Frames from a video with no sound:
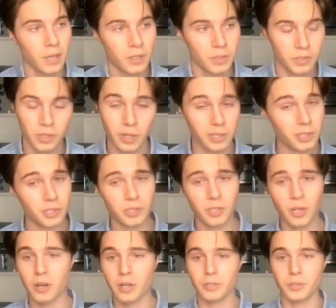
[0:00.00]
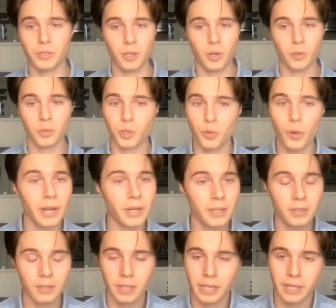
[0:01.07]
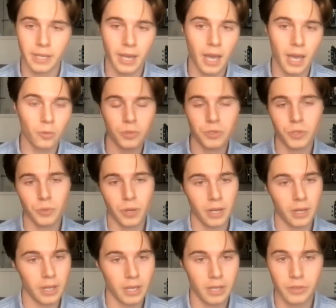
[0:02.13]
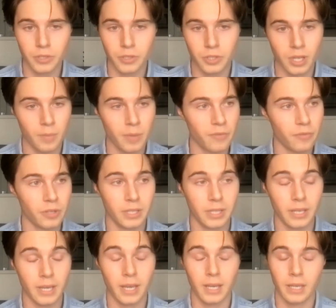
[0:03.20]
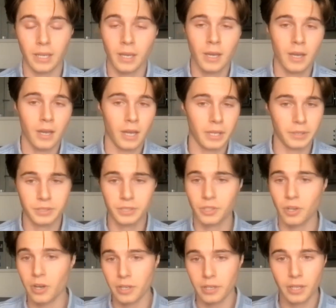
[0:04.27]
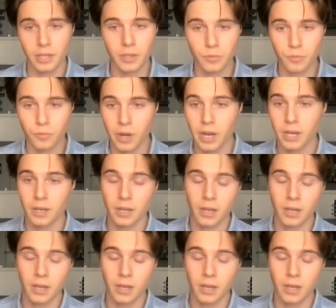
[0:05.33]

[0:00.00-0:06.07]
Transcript: So I just started, you know, training like Cal would train. I hit the gym every day. I started eating right,